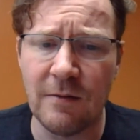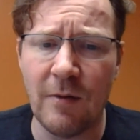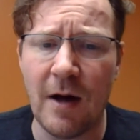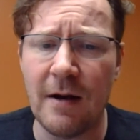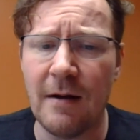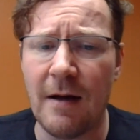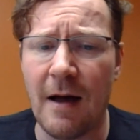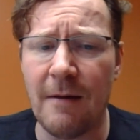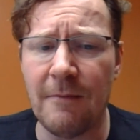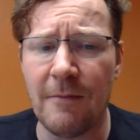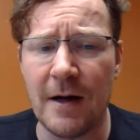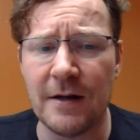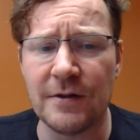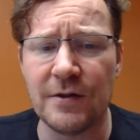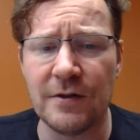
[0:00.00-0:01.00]
why
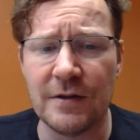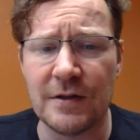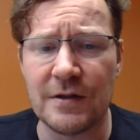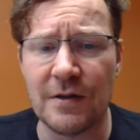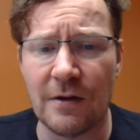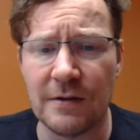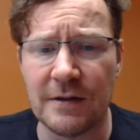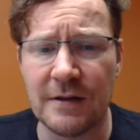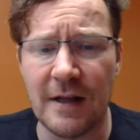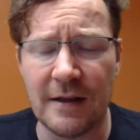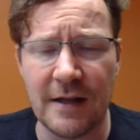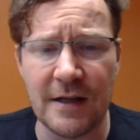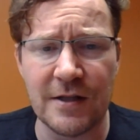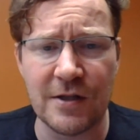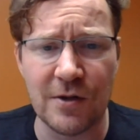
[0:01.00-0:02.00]
aren't you insulted that
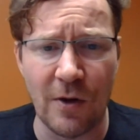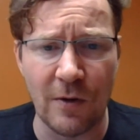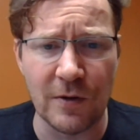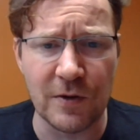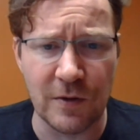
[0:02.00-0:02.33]
they stole